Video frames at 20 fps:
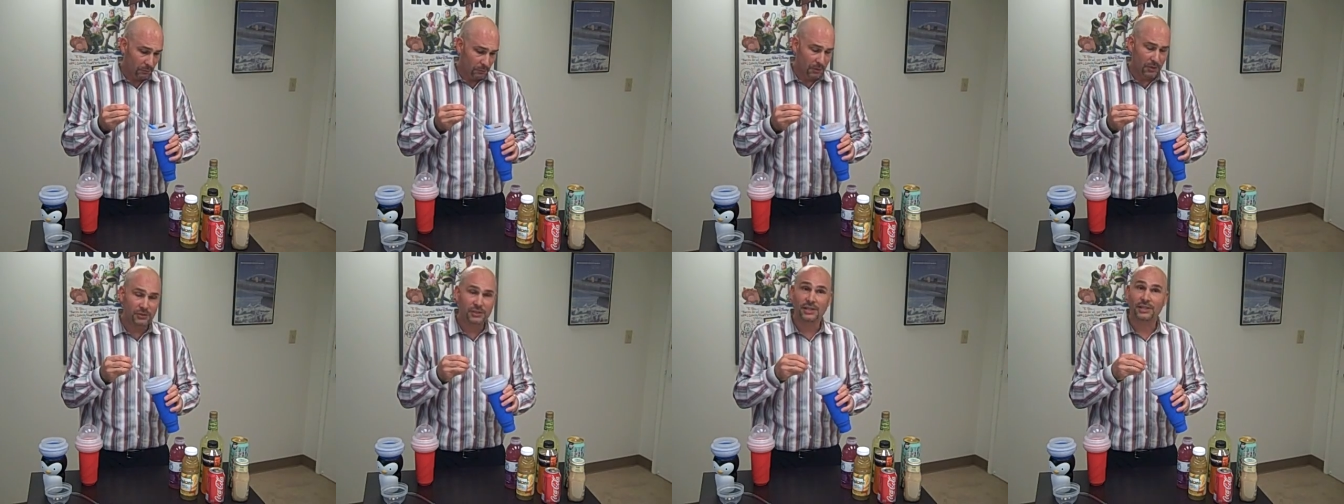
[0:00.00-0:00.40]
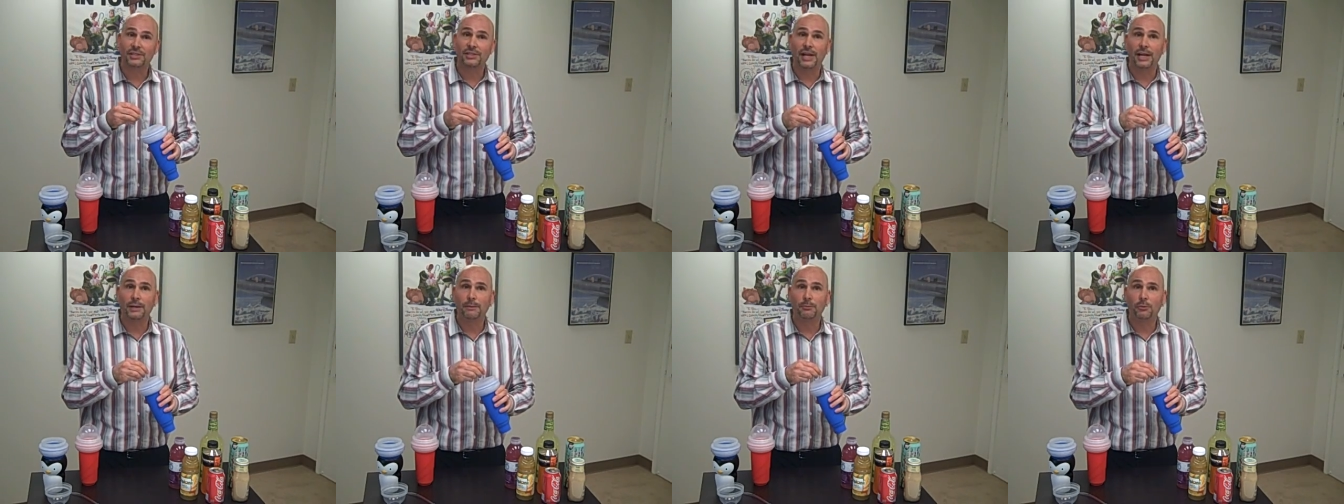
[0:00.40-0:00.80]
most
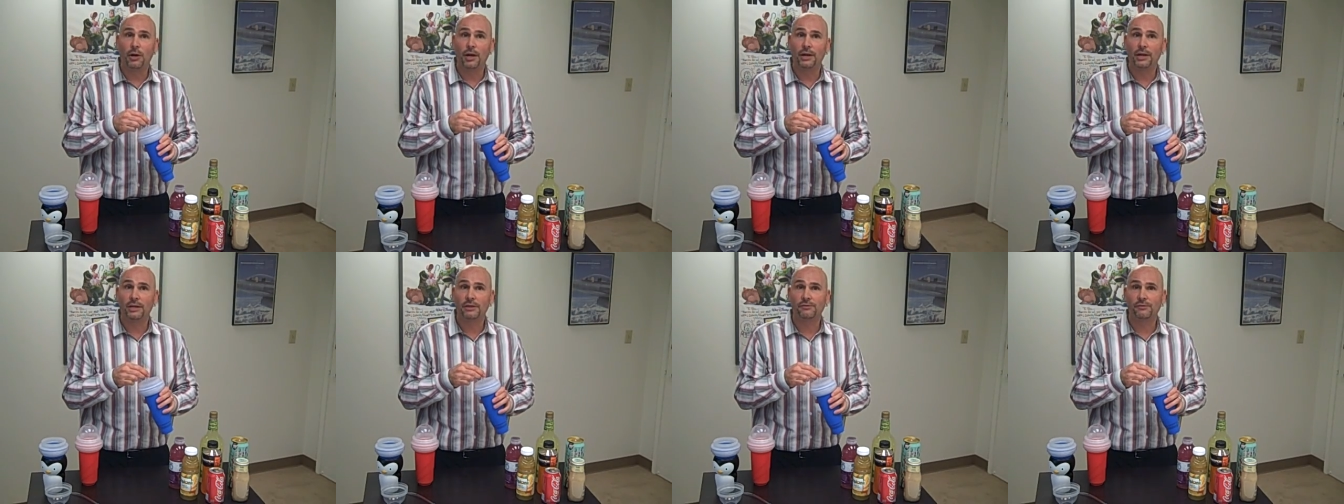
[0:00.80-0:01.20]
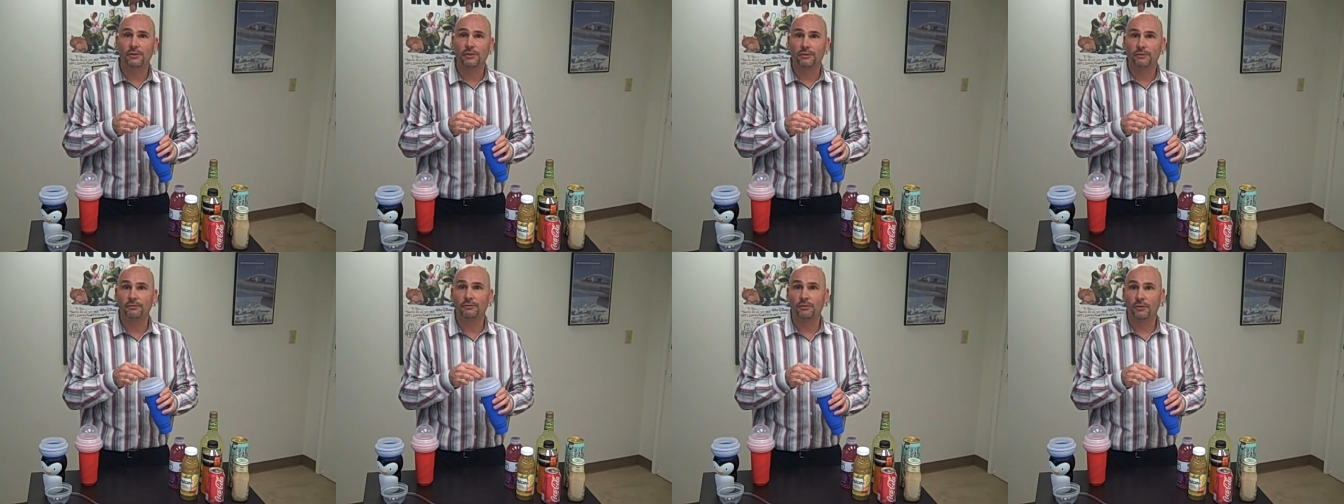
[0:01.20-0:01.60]
exciting products
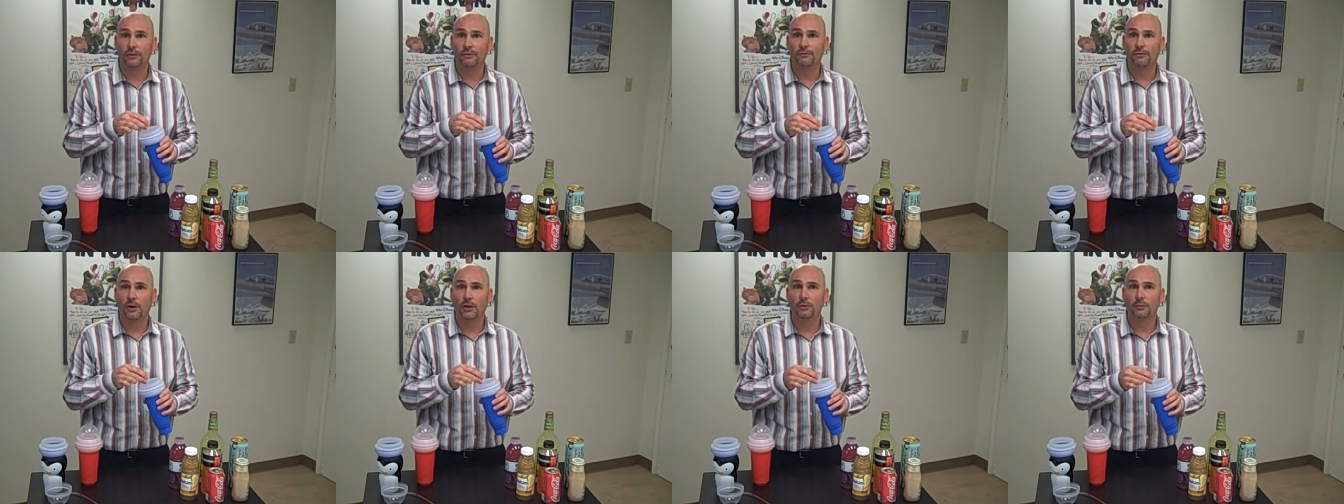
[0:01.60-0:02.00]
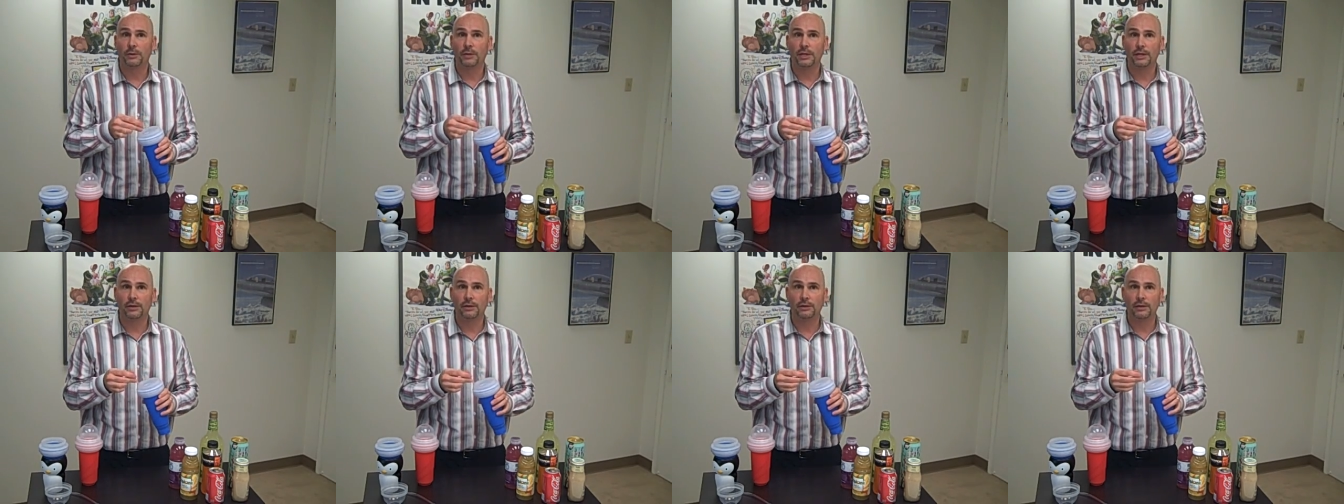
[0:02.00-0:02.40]
for the
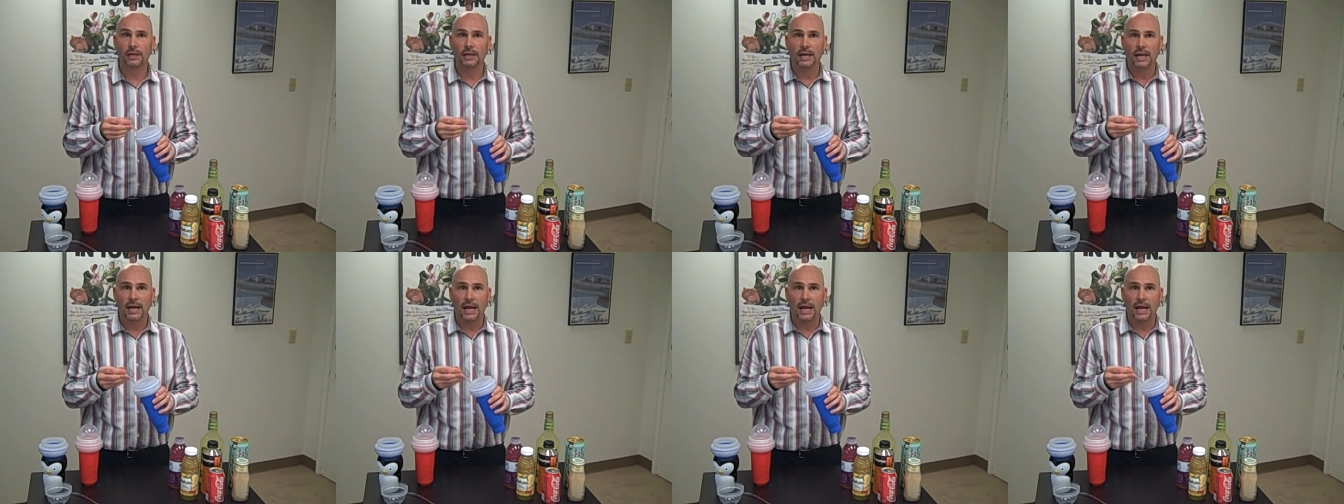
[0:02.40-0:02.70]
following year,